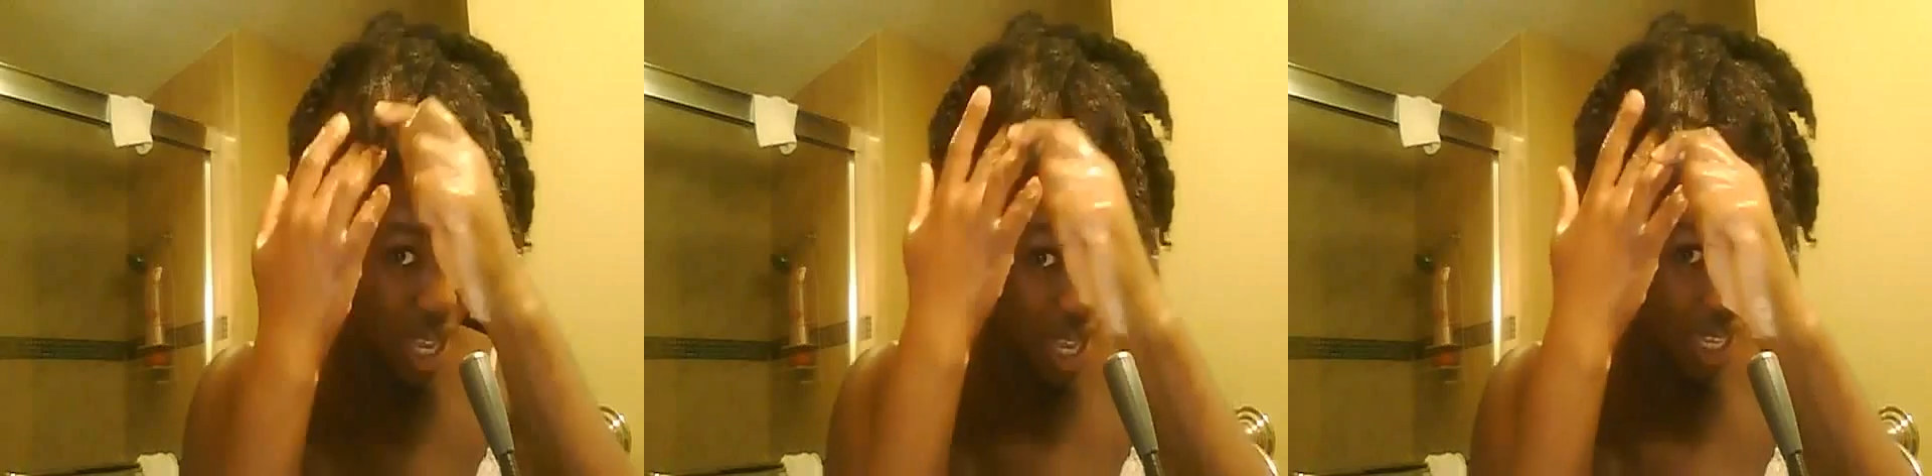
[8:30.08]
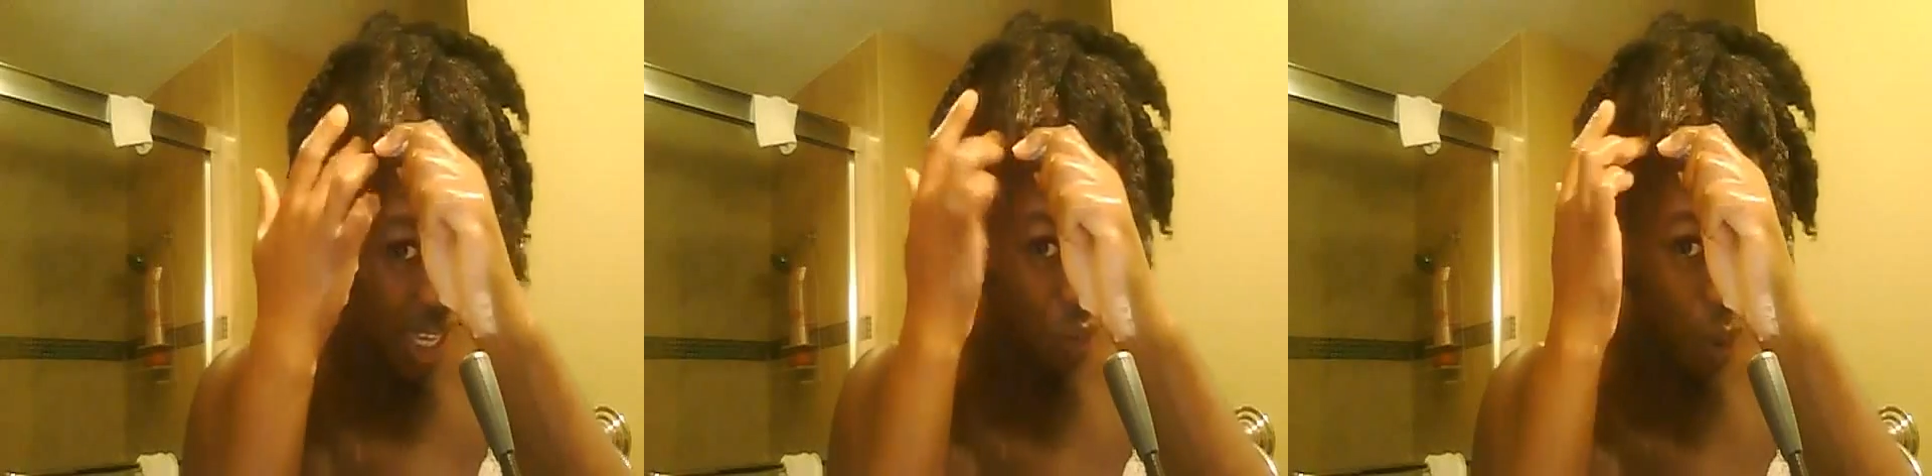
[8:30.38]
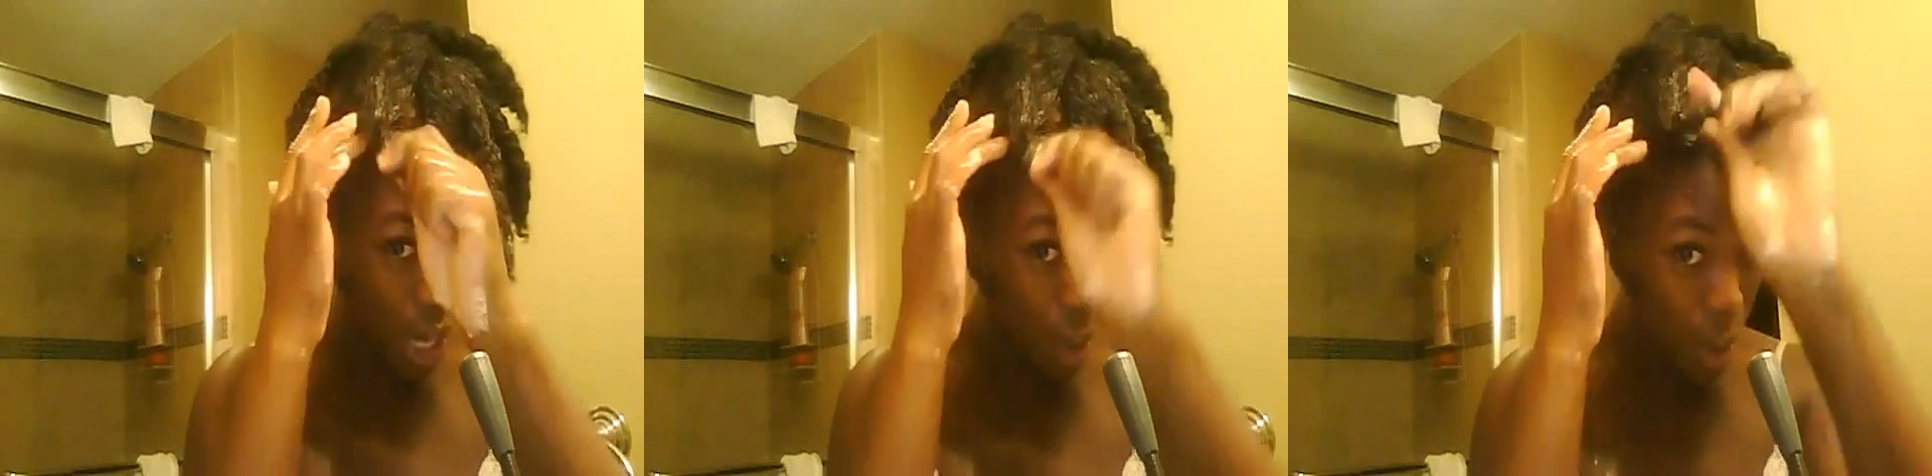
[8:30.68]
Again,
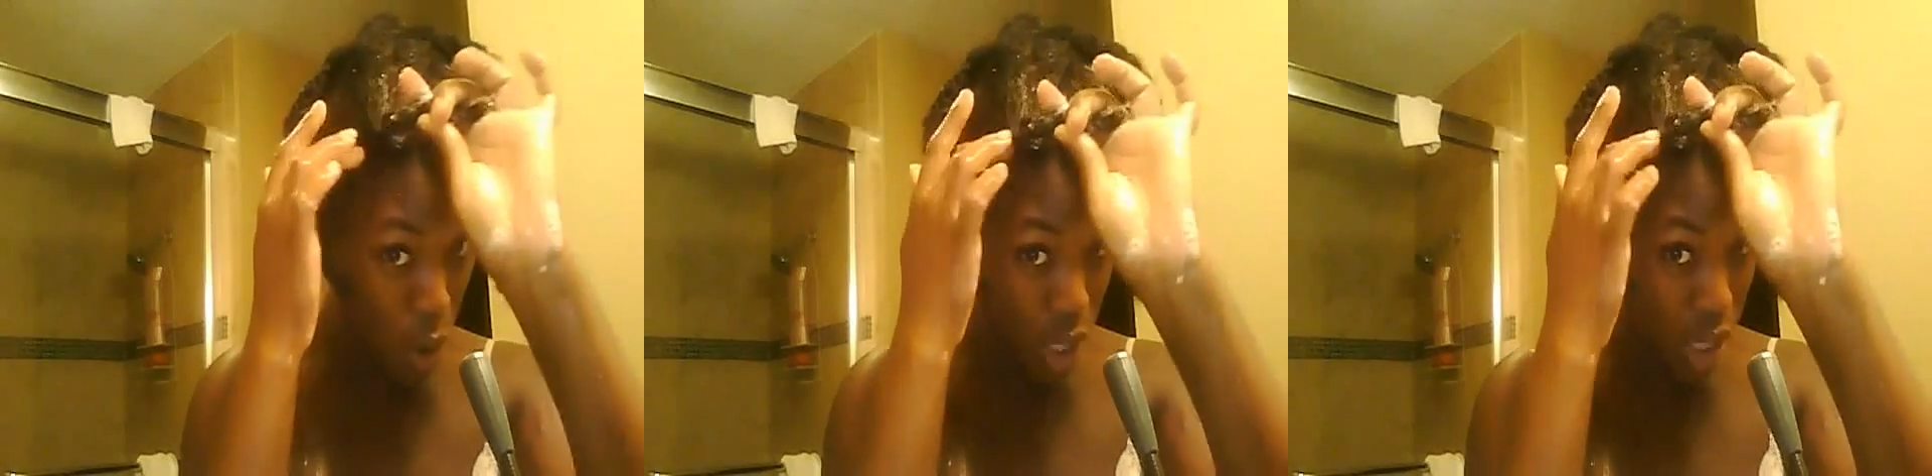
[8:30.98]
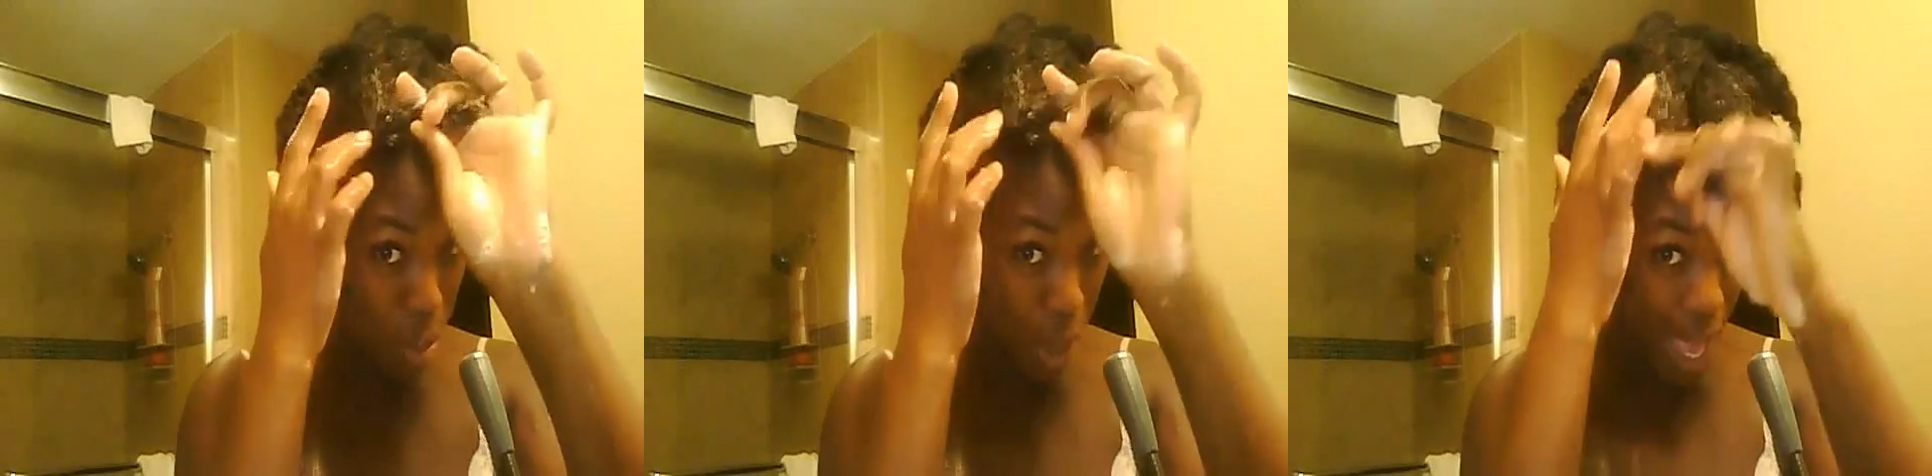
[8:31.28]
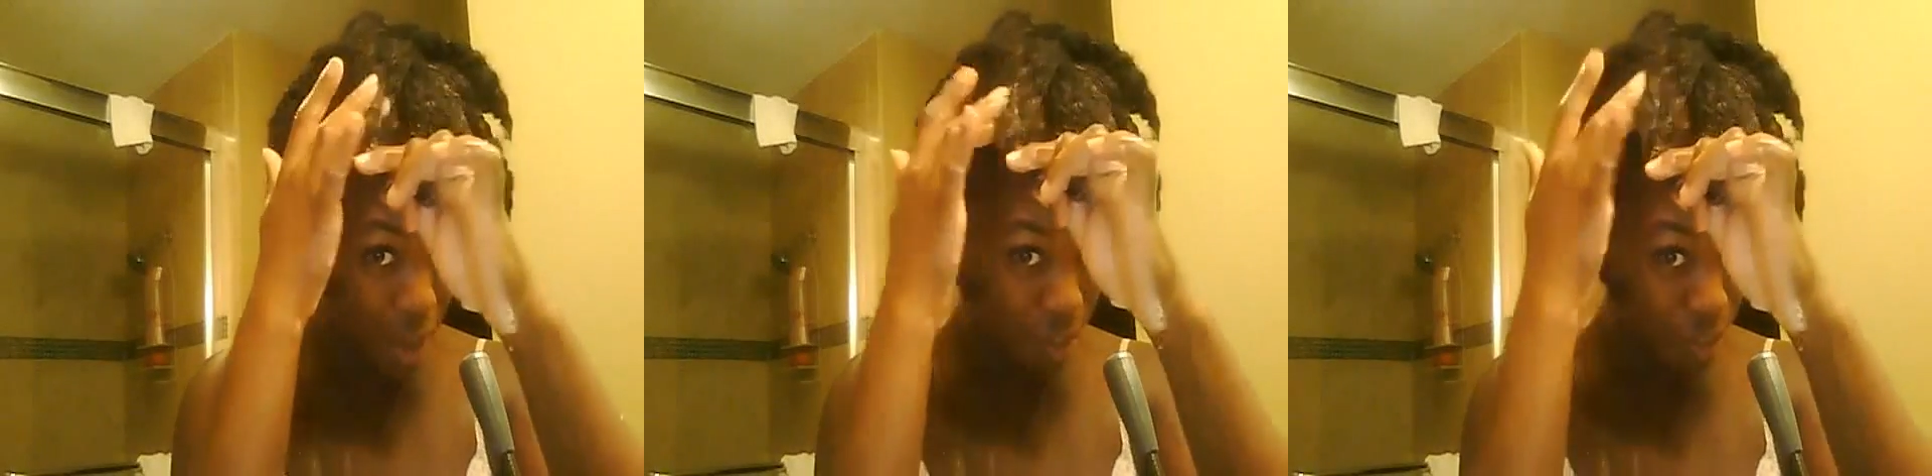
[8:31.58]
while I'm holding the
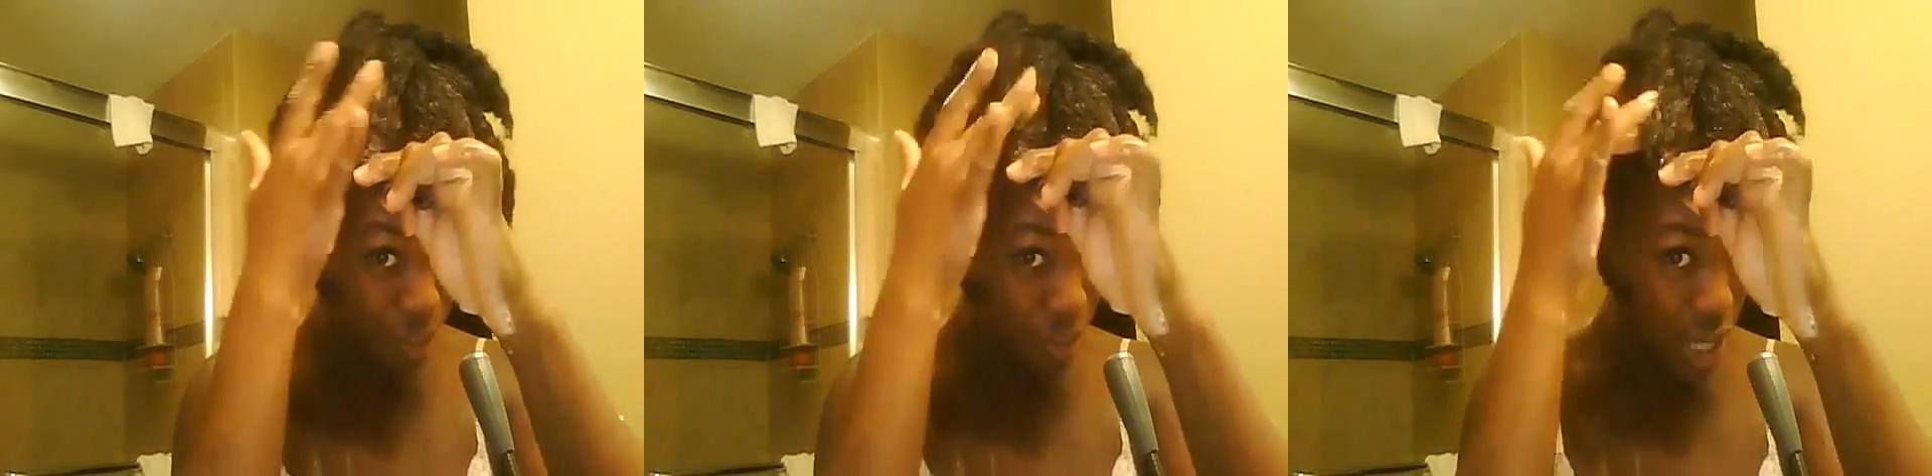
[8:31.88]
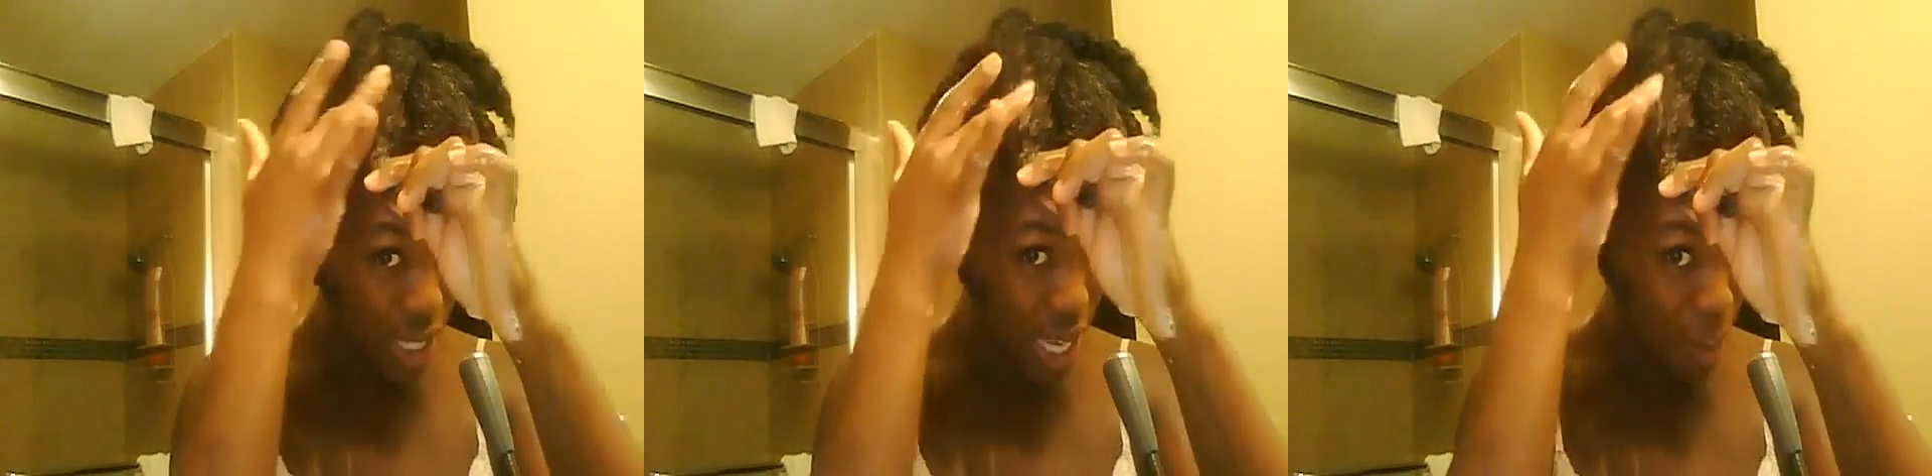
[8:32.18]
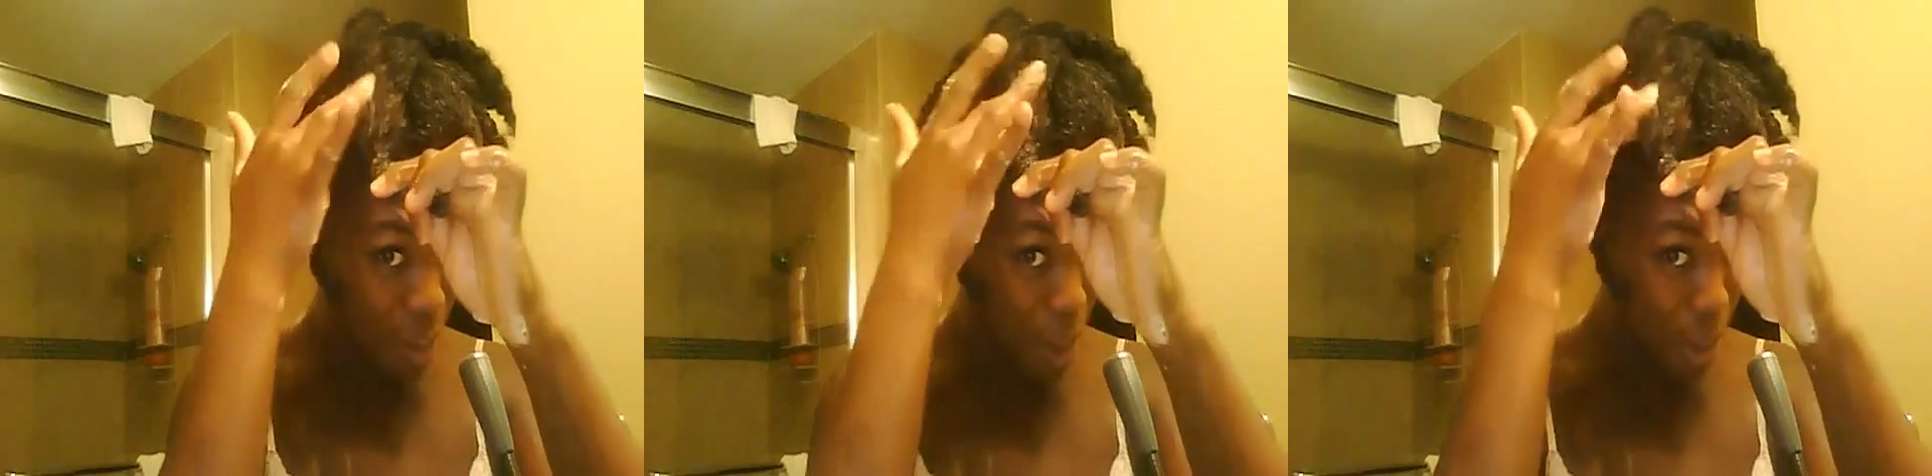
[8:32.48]
plait, I take my